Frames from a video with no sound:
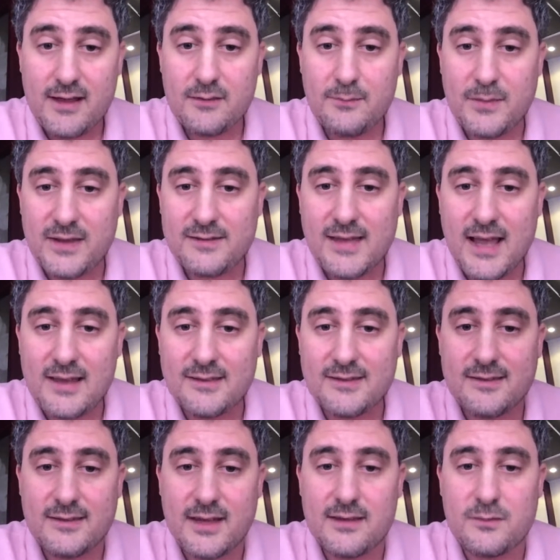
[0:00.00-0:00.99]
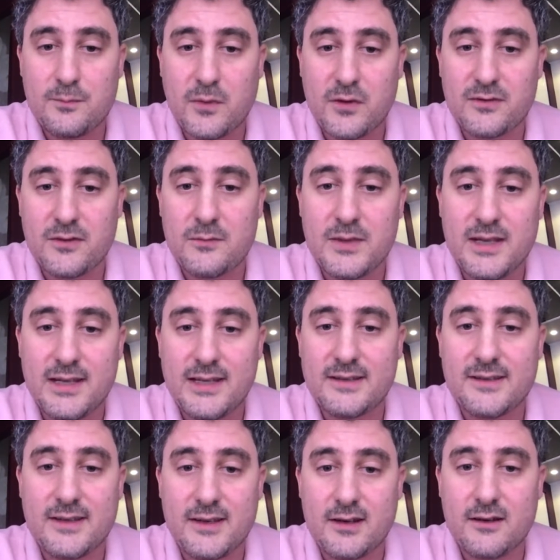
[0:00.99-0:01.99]
besides this
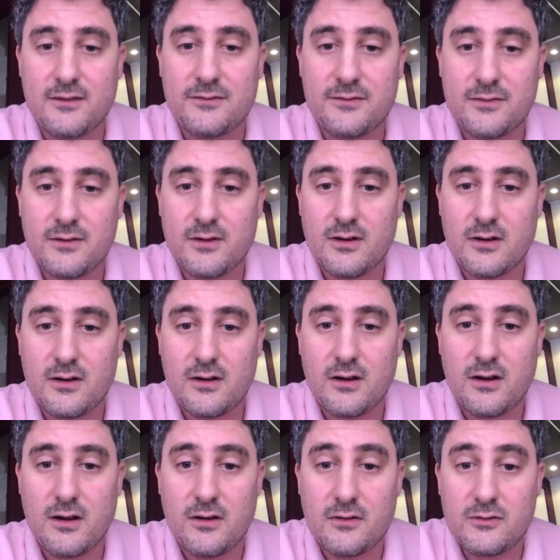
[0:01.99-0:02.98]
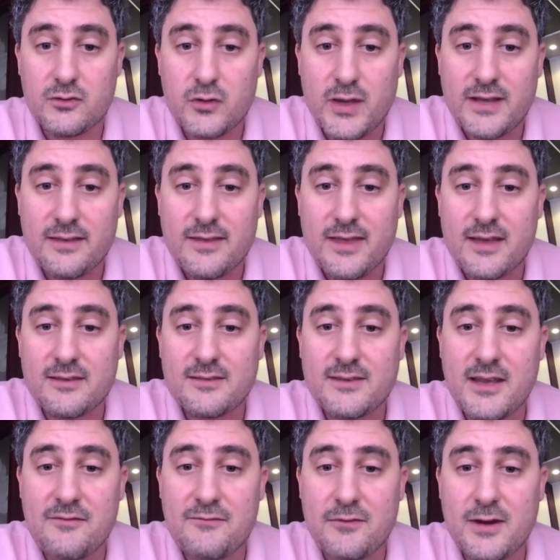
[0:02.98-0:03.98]
possibility of doing things
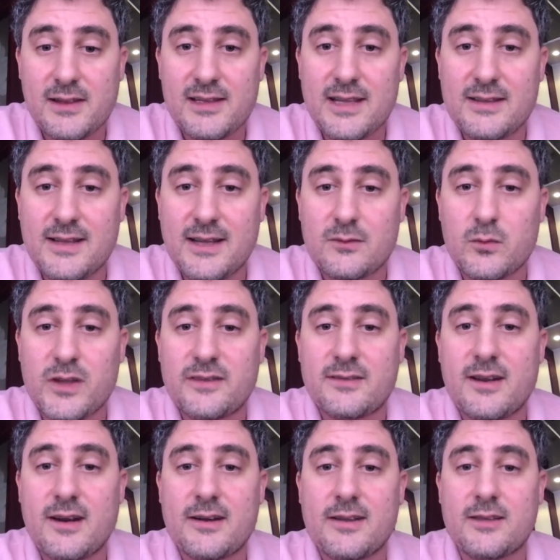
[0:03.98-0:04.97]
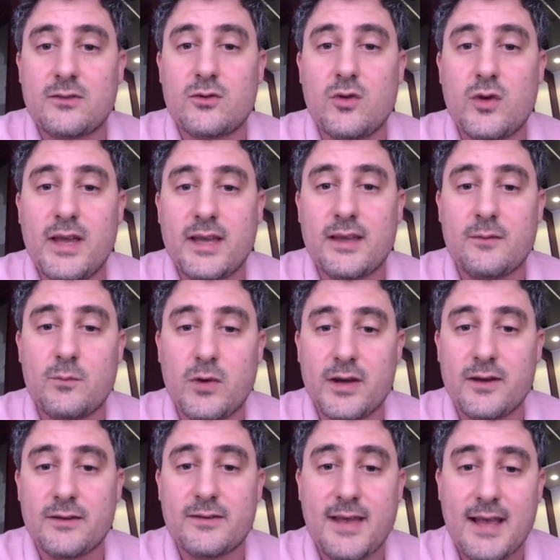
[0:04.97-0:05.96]
differently that we started doing in
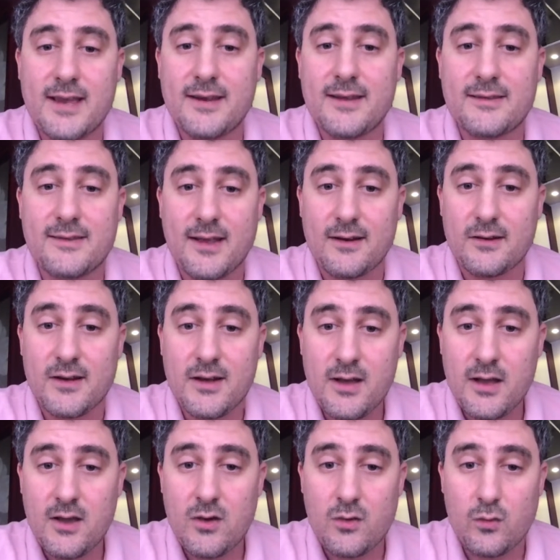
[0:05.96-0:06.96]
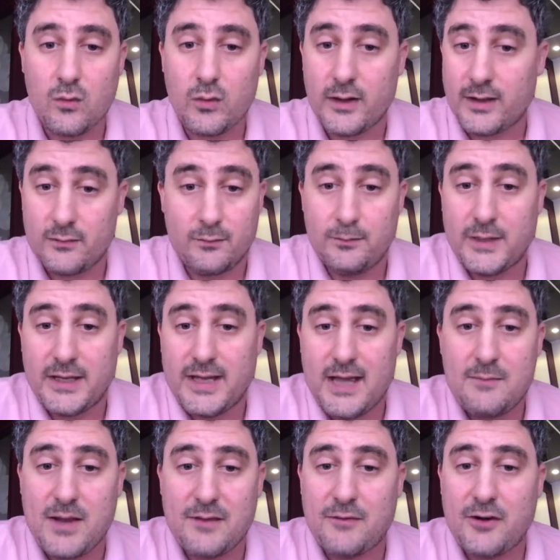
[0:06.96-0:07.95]
Buenos Aires and it
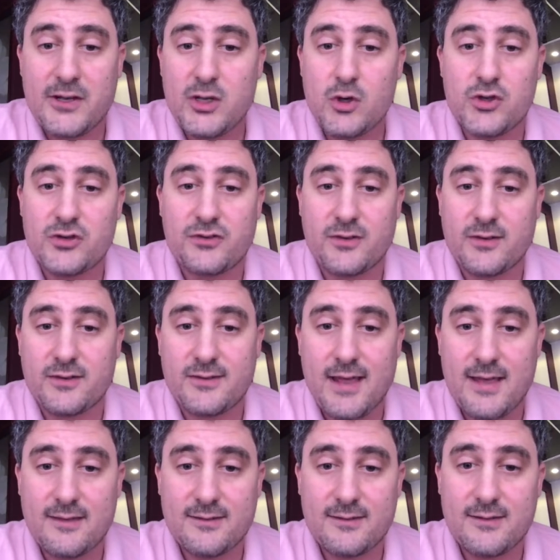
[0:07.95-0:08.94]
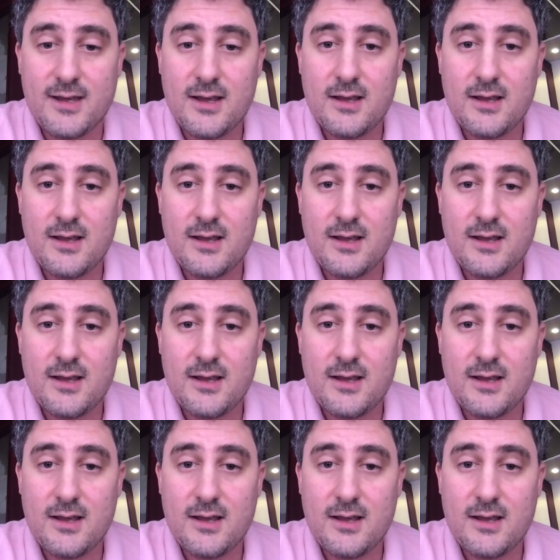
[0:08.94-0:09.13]
became a huge success,